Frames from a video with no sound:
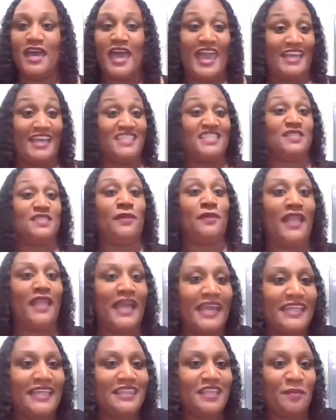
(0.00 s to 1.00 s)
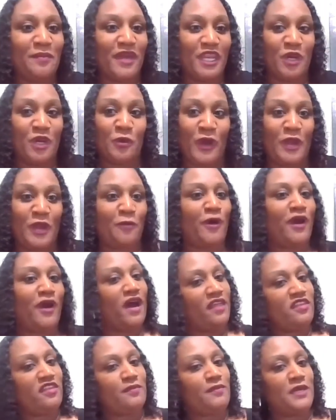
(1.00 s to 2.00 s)
explain them in a way where
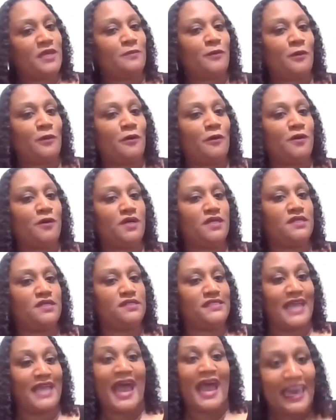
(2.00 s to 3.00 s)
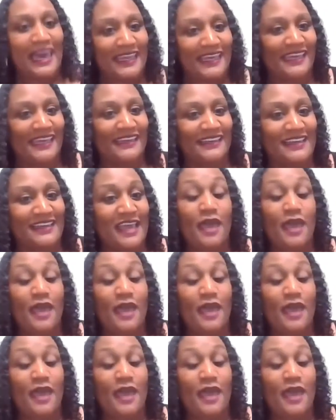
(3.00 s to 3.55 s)
other people got it.